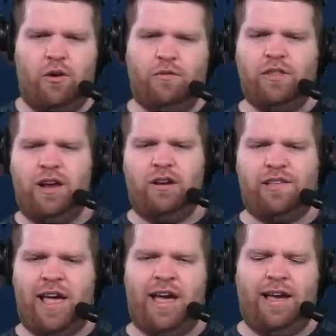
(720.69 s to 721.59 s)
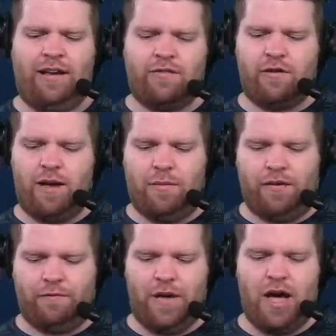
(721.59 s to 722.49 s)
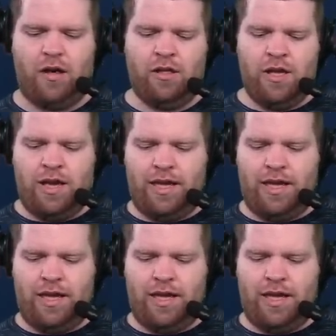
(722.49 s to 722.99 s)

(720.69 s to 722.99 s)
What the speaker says: over there. It's at HGramNFL.